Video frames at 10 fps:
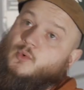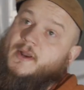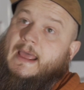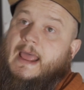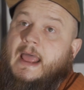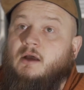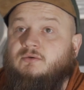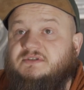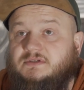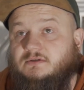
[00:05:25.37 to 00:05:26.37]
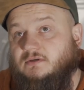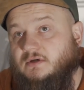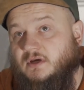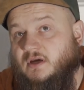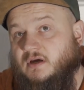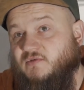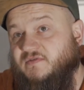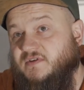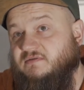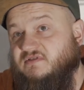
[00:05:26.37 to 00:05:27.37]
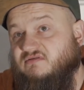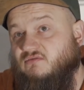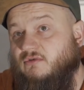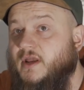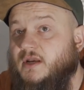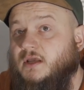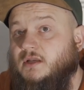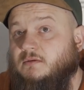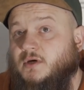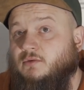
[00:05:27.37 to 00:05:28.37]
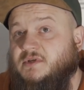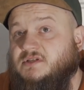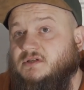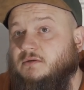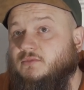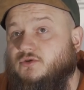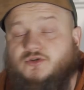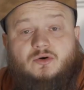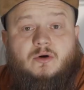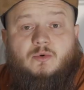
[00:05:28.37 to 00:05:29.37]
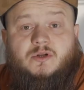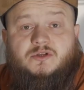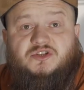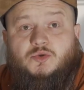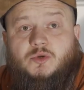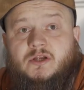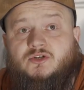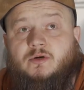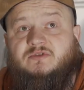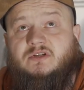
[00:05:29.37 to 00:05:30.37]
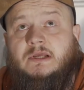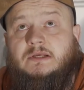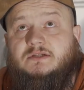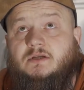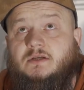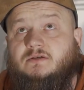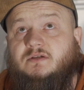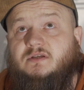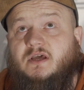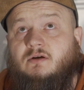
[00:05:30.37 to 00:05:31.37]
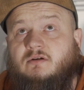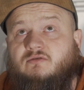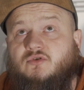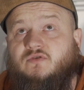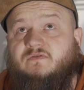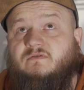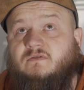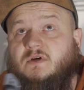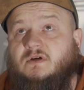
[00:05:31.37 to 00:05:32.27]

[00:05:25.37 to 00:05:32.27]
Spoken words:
one out. With it raining at the moment, I'm not sure I want to do that job today because I need to get on the roof,